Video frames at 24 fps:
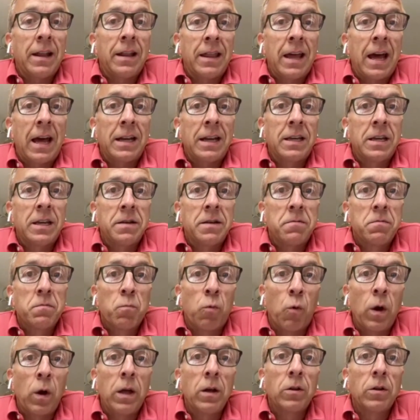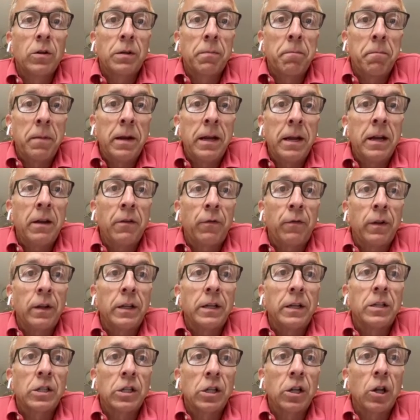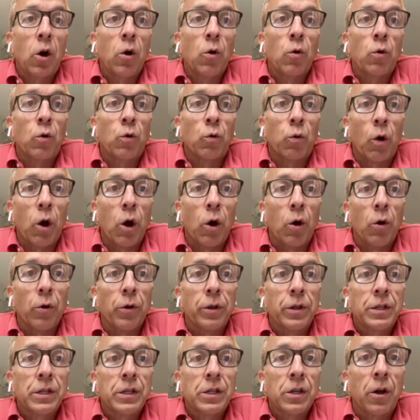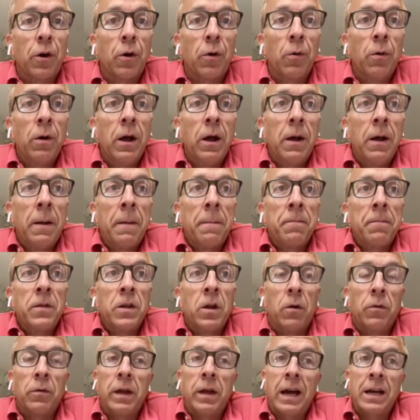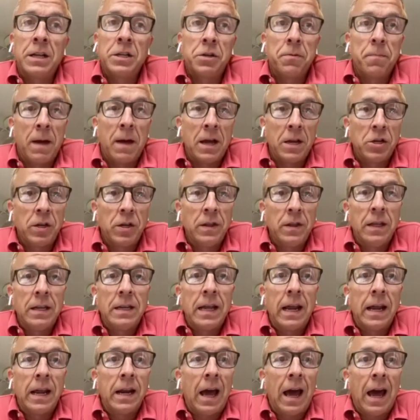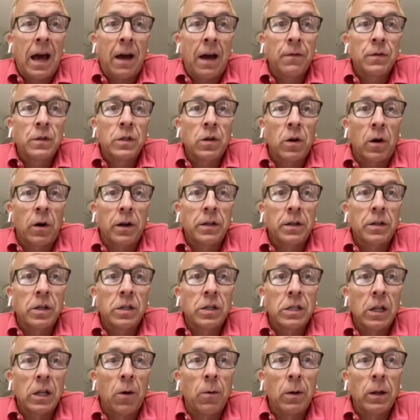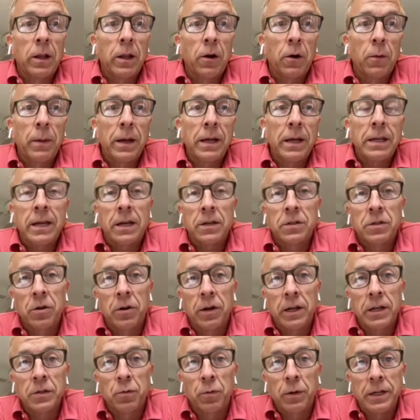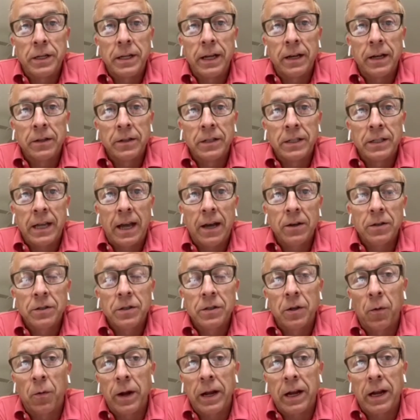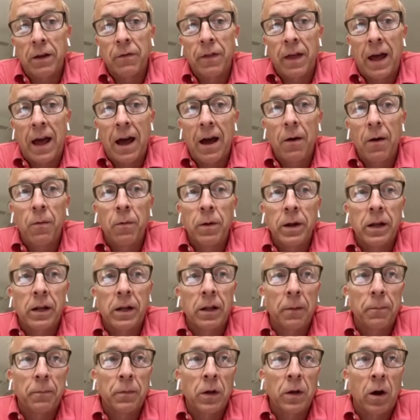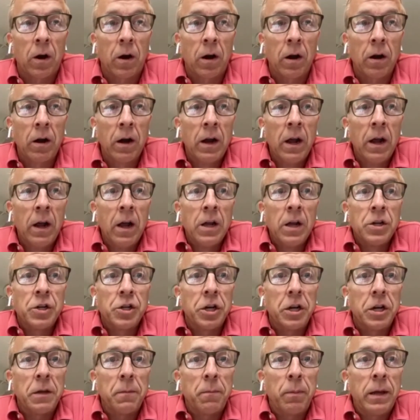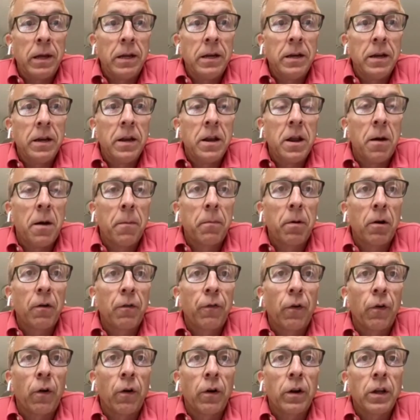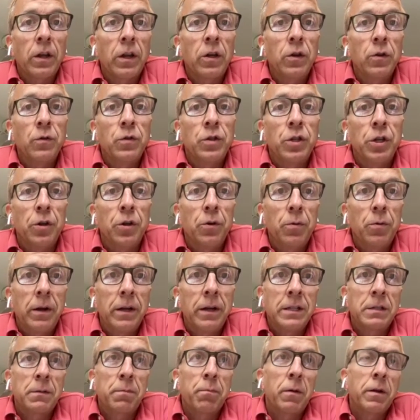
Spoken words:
That will meaningfully slow growth. So, as you mentioned, the data have started to slow a little bit. Yesterday's retail sales, in the wake of that, we clipped our GDP number for Q2.